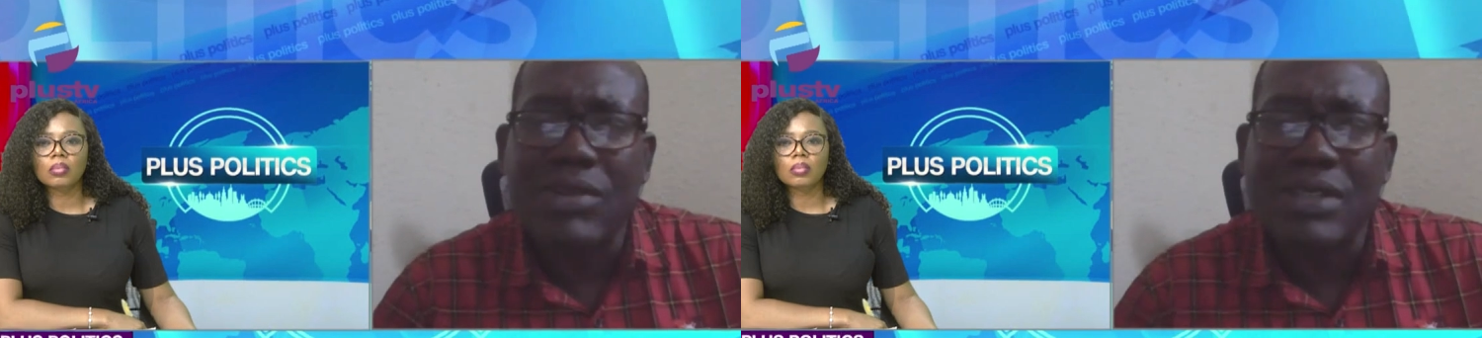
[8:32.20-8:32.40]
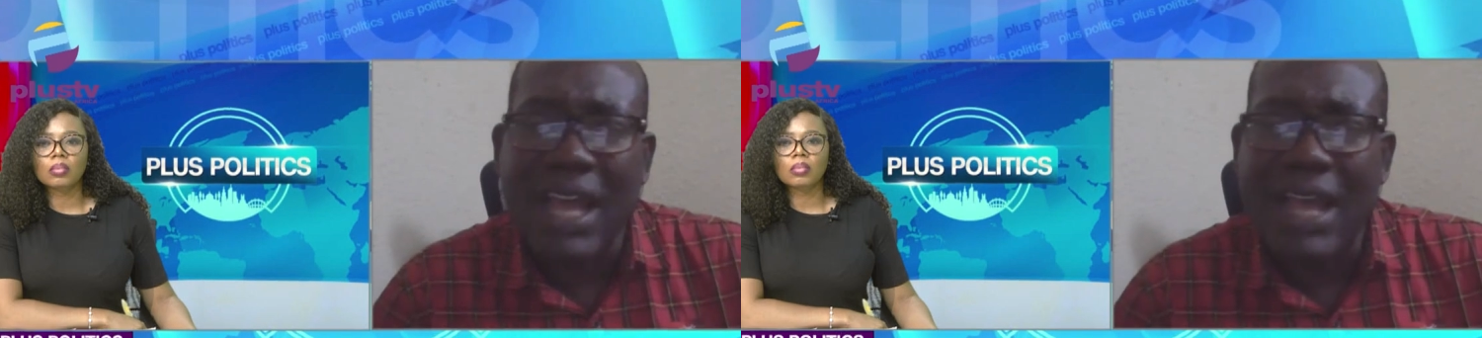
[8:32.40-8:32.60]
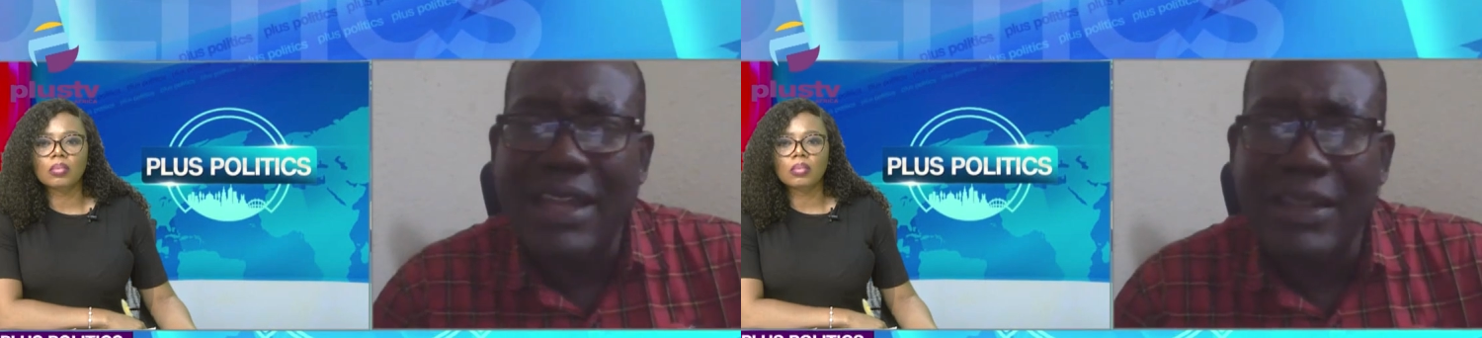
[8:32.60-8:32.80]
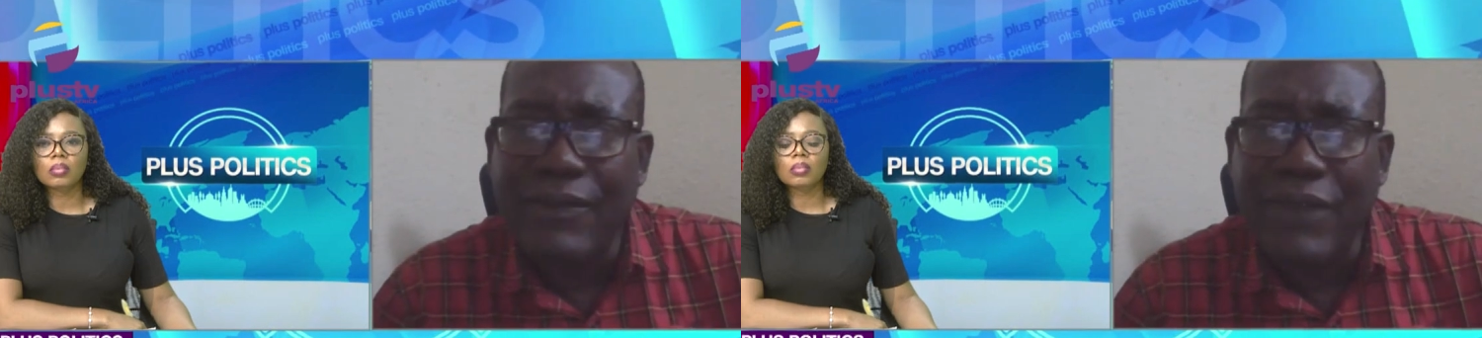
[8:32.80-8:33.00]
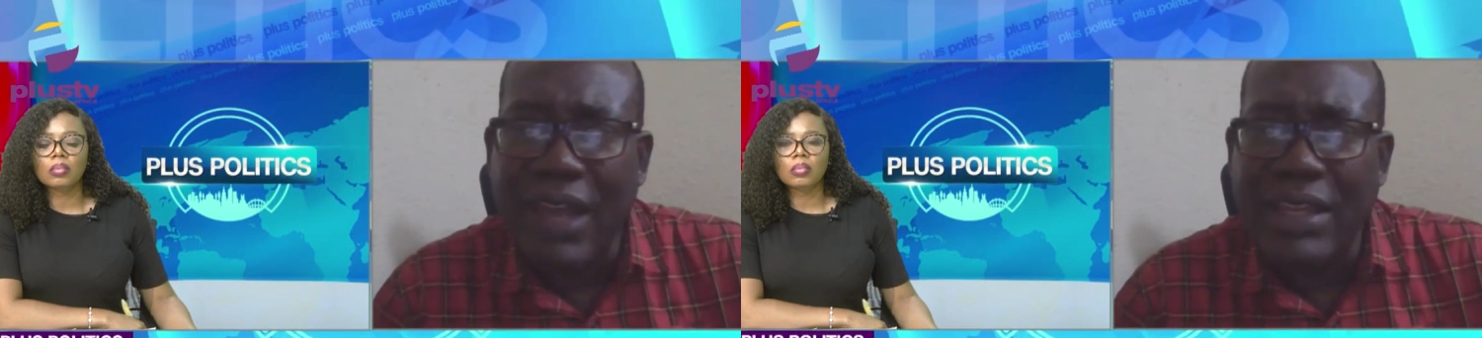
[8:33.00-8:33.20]
Speaker 1: at
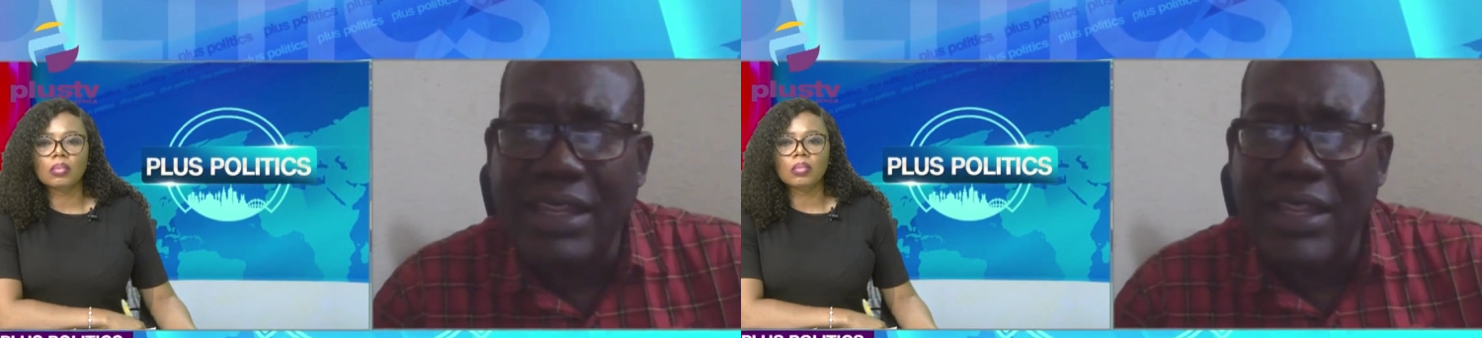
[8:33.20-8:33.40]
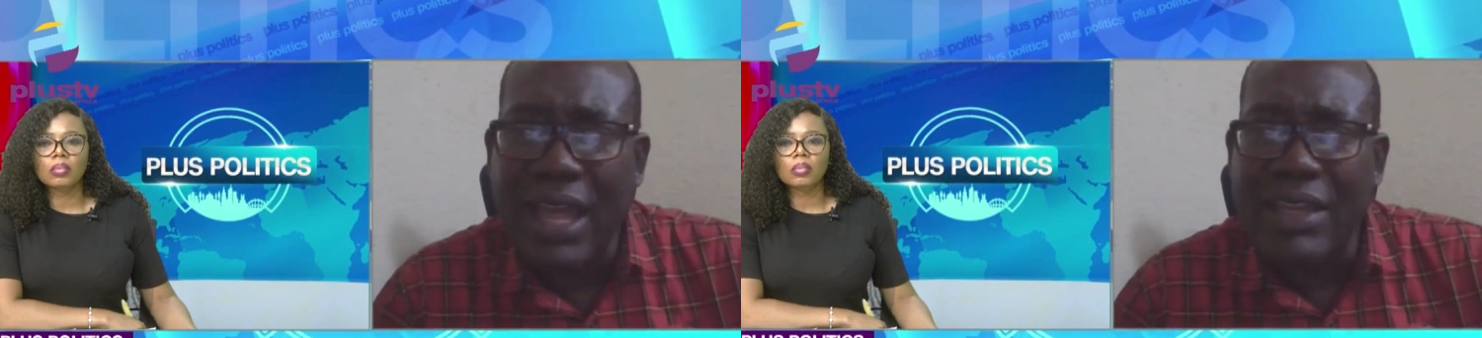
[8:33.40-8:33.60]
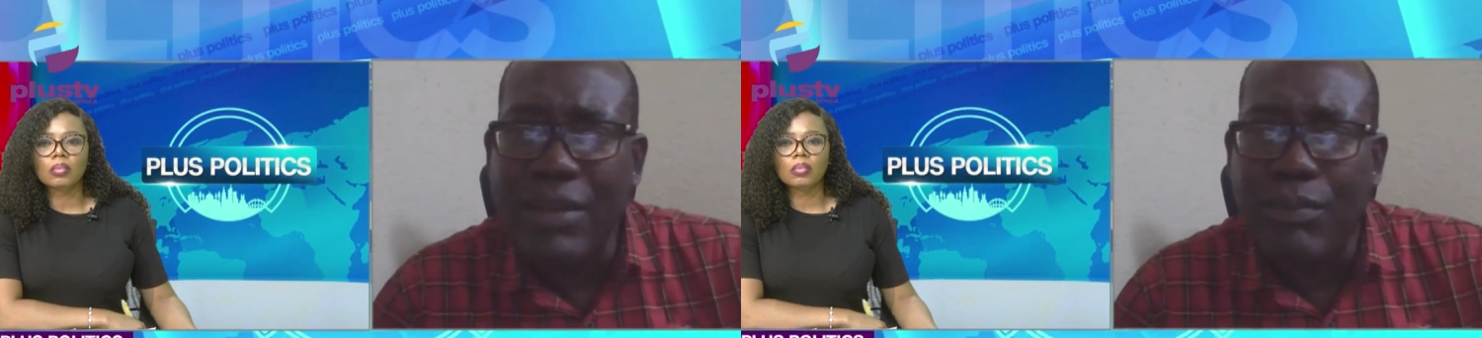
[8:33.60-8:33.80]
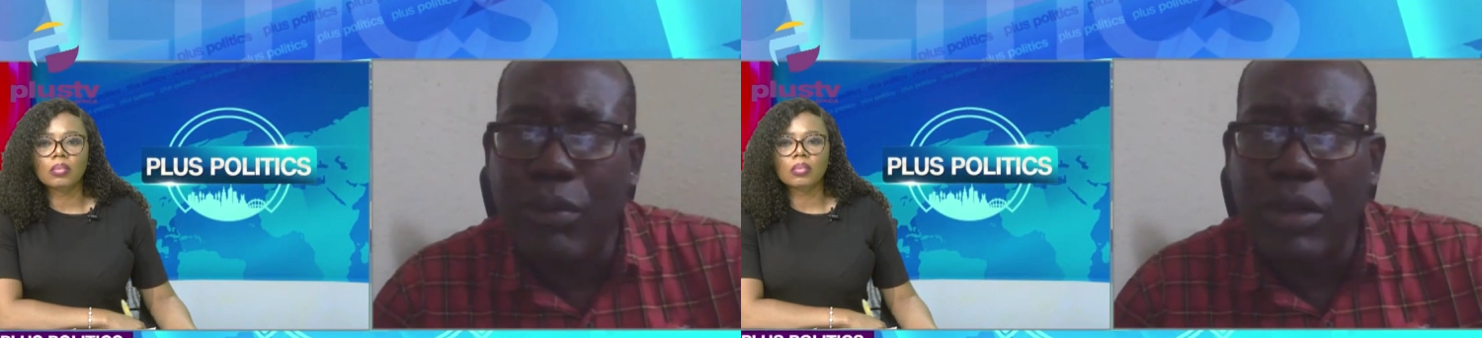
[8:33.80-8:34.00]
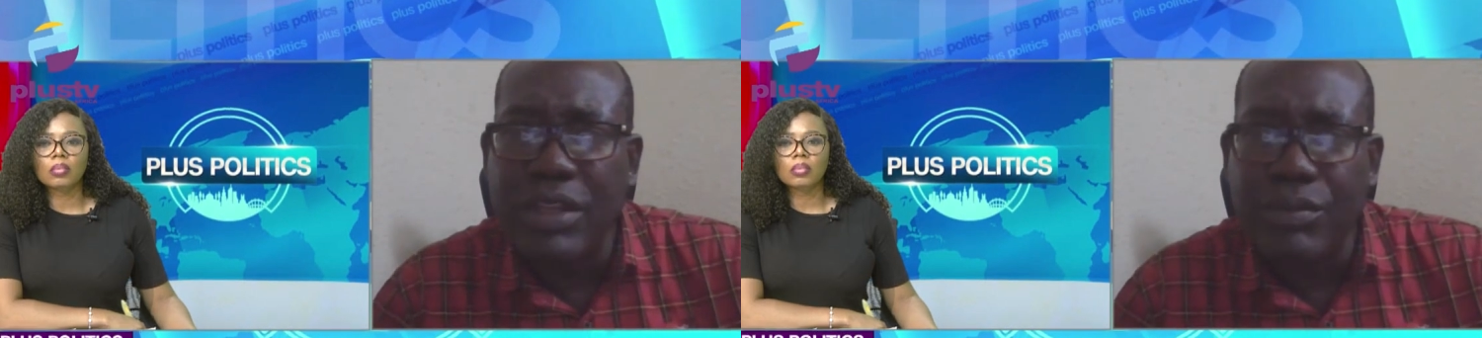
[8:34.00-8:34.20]
the polling
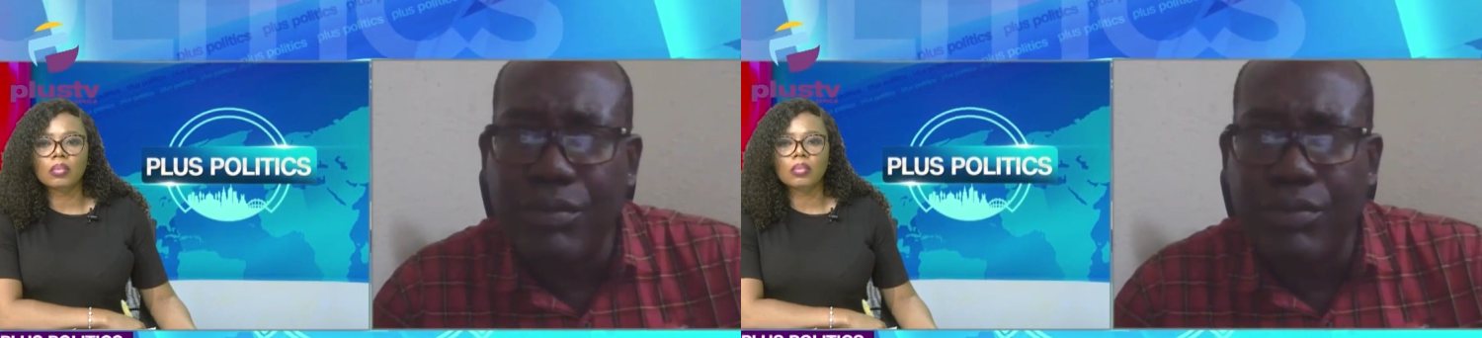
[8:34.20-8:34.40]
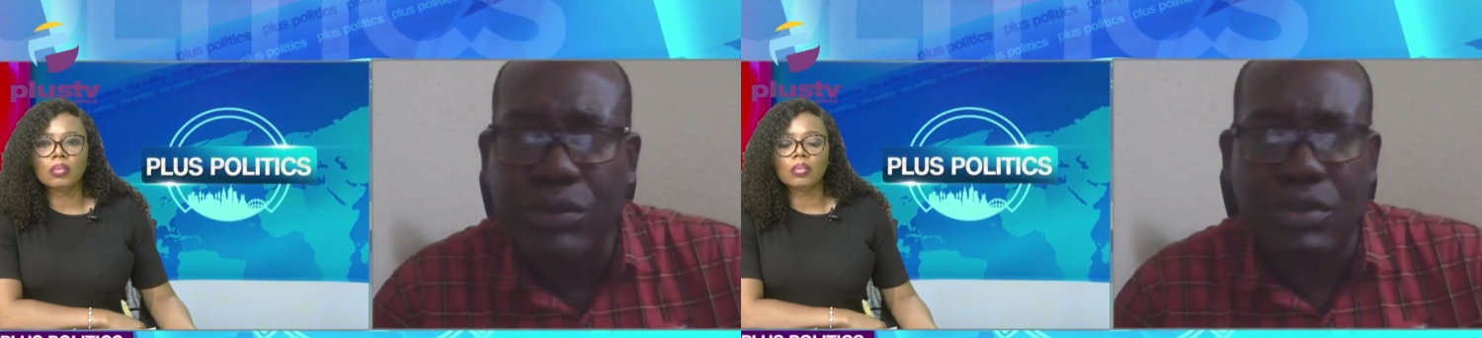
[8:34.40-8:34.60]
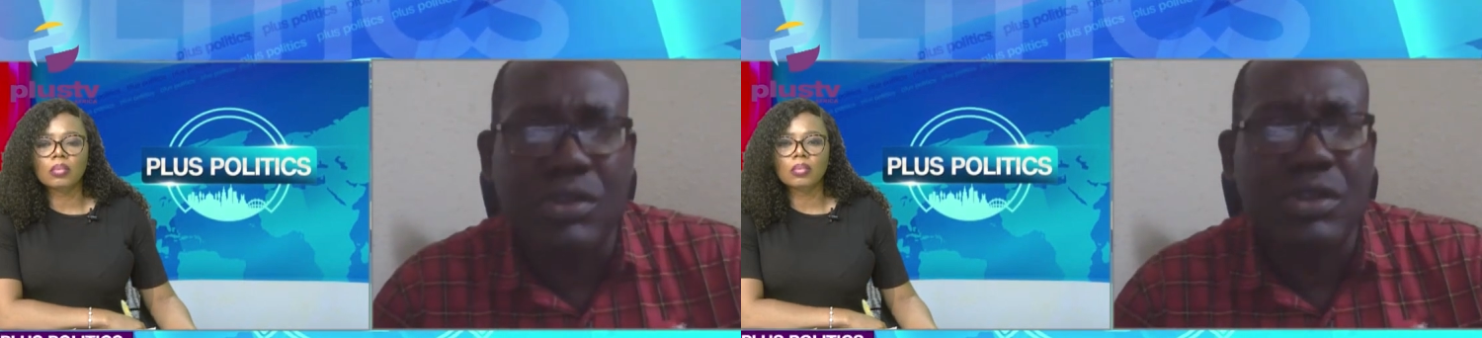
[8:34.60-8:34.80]
booths,